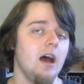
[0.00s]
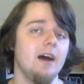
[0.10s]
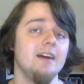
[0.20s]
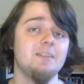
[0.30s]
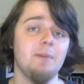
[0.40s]

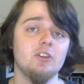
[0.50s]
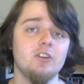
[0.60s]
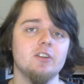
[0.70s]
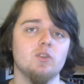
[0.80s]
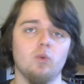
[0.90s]

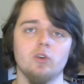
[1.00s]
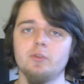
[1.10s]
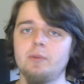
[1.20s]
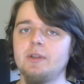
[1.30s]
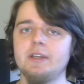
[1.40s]
especially because
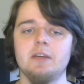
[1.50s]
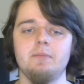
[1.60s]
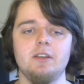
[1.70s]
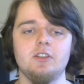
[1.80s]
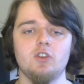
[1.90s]
world building can
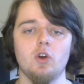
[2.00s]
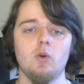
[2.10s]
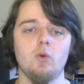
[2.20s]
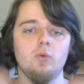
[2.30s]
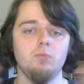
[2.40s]
be
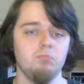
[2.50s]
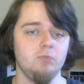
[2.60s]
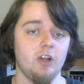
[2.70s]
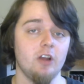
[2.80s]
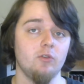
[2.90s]
so
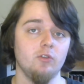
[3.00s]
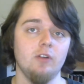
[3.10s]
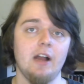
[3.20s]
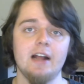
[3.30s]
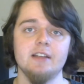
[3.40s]
general as